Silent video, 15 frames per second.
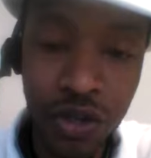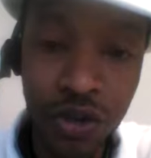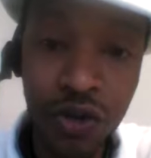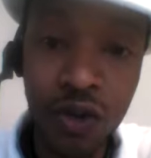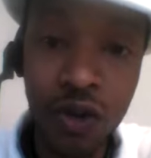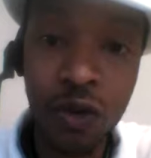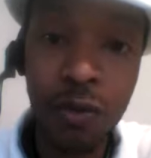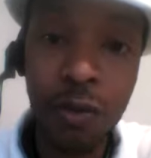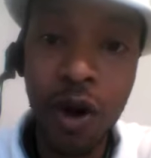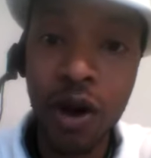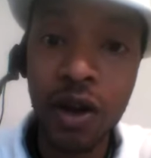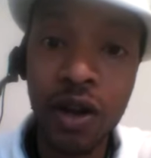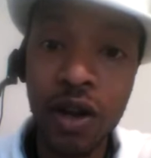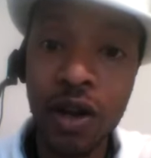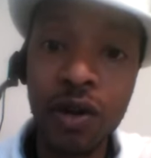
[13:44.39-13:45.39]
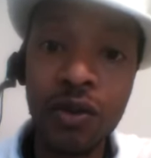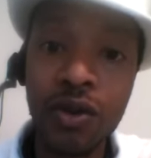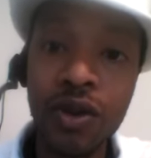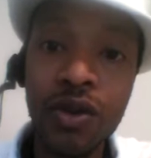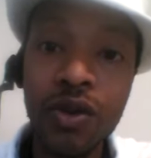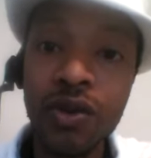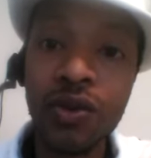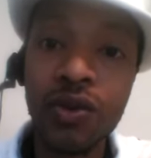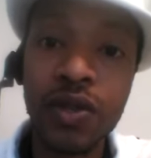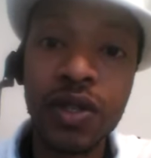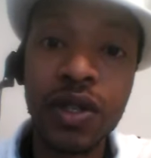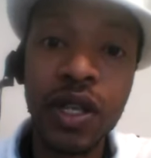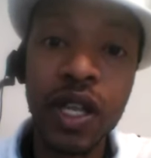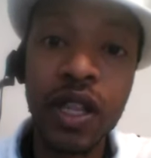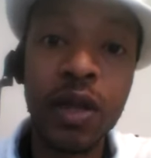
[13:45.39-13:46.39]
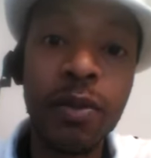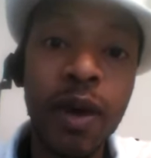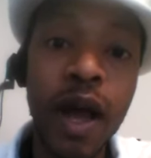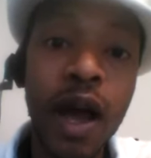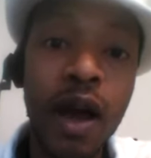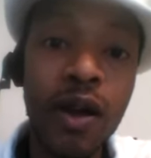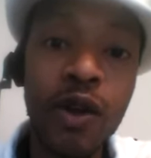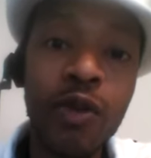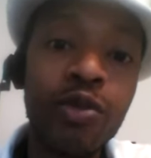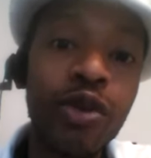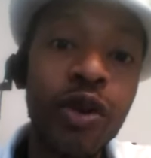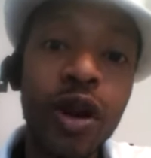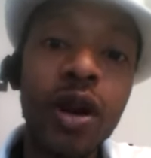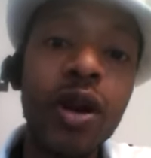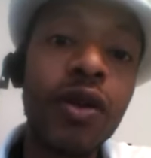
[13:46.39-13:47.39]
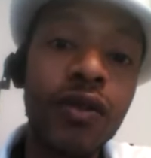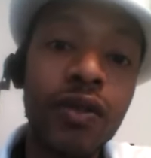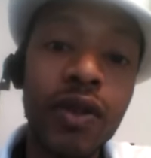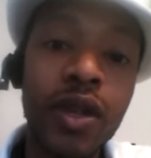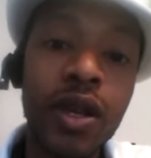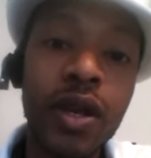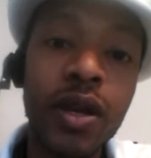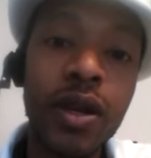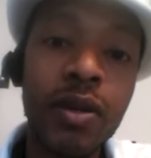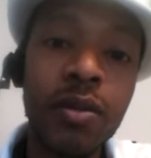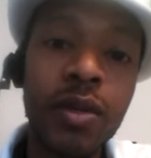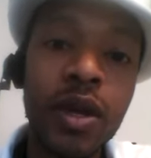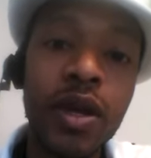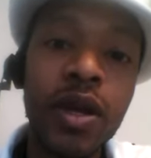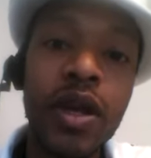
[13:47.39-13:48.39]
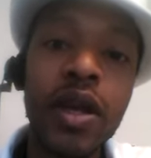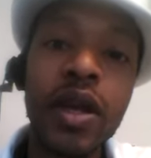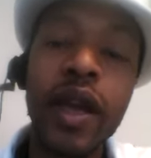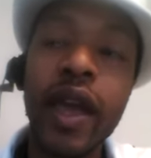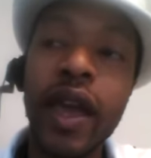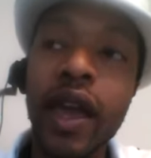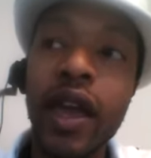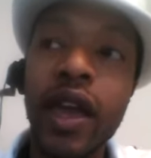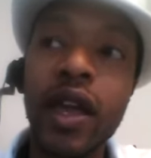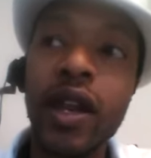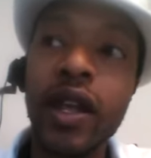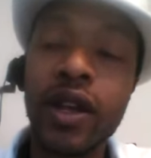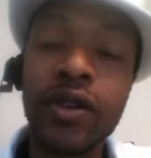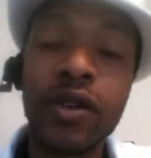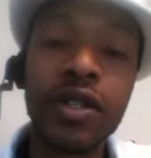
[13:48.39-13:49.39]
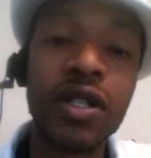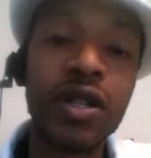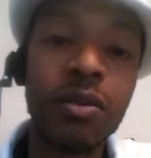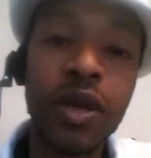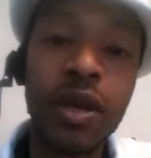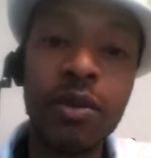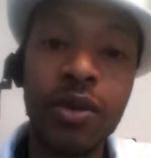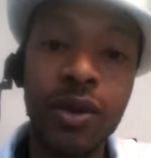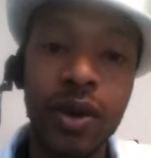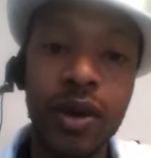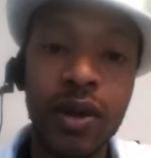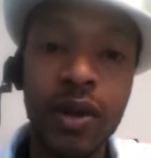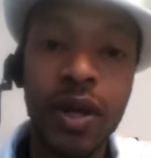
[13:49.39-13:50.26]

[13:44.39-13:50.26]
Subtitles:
you'll mark the old dudes in the powder, pray over them, and increase the memory.